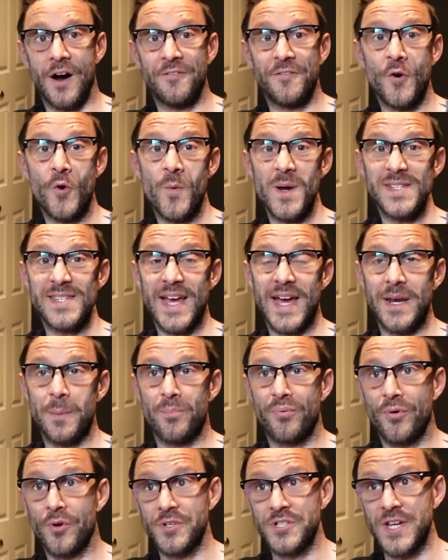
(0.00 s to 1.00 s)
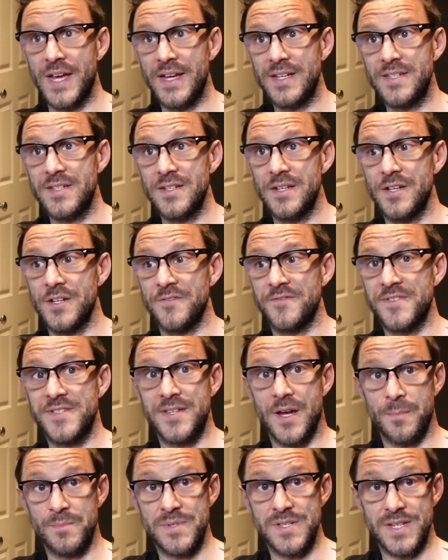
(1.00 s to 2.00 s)
I've always had a project of
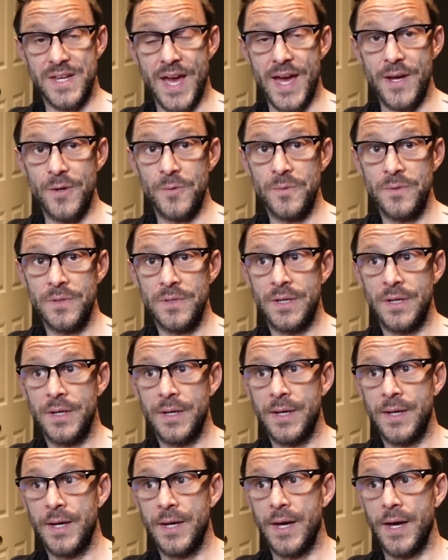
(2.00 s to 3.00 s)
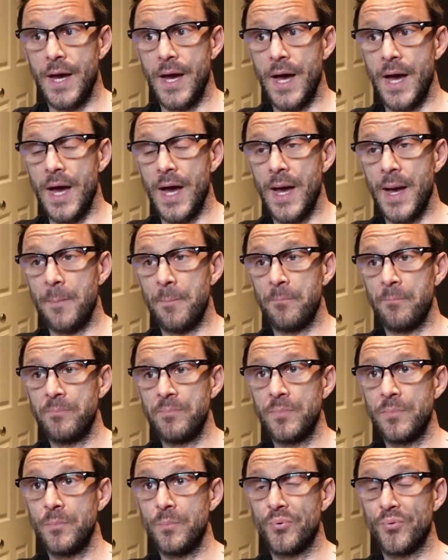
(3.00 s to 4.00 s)
some scale.
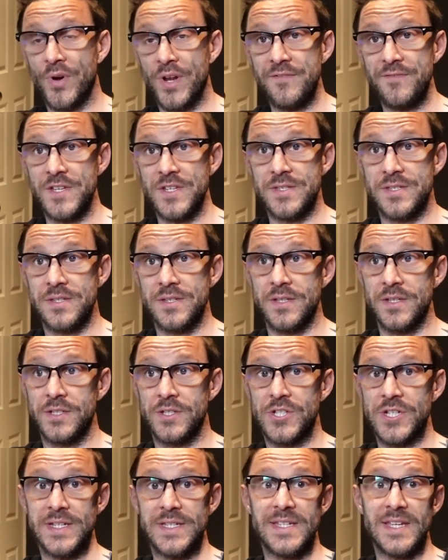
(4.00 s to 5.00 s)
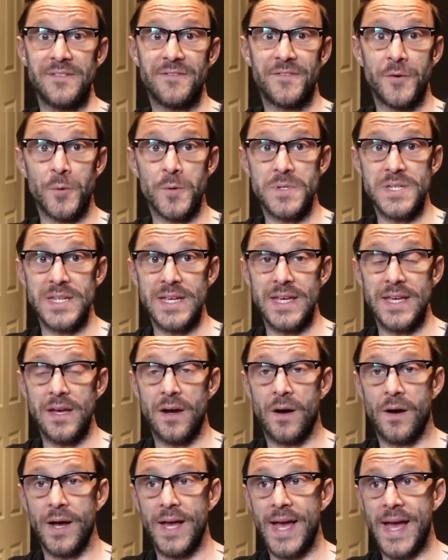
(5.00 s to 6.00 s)
Previous to the
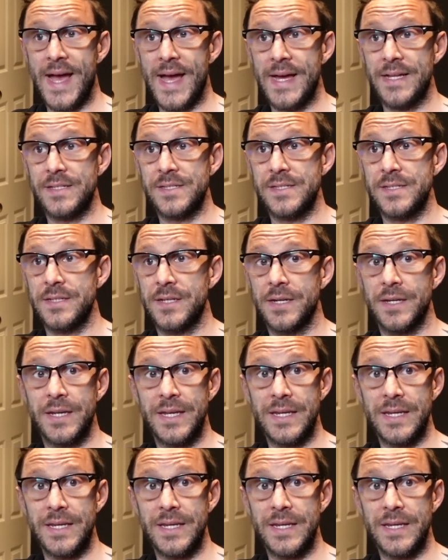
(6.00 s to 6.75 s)
GT40, I had an